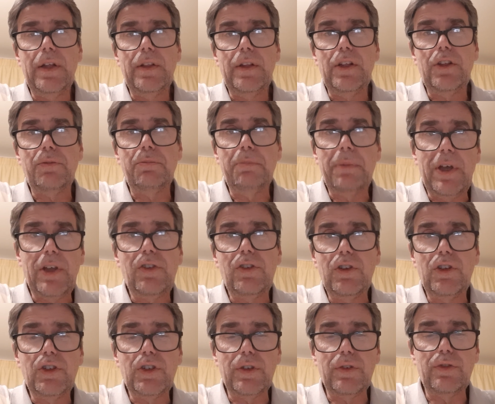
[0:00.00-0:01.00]
this
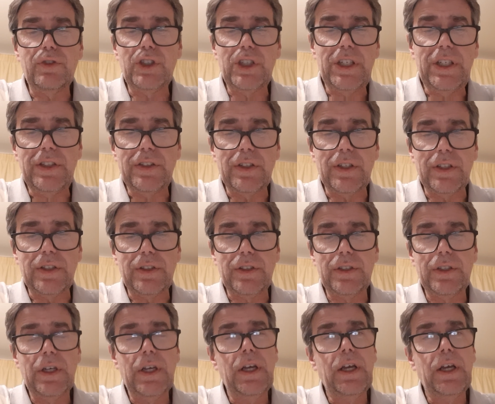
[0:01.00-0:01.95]
message of Jesus